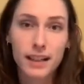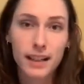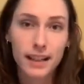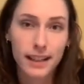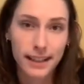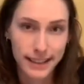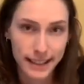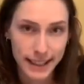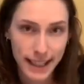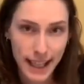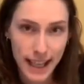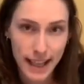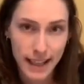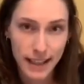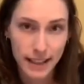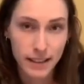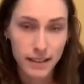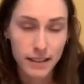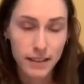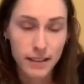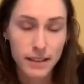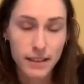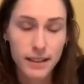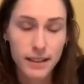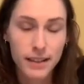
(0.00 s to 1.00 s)
Again,
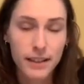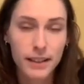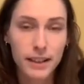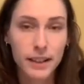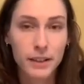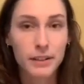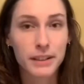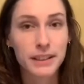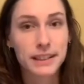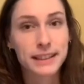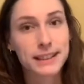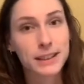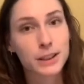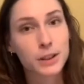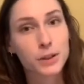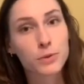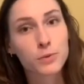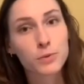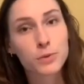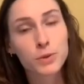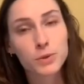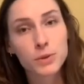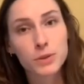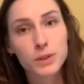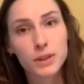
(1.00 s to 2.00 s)
there are still
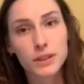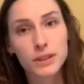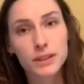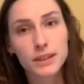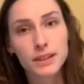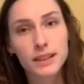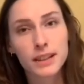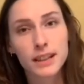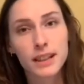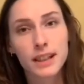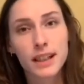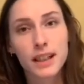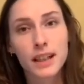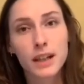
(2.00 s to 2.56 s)
rules.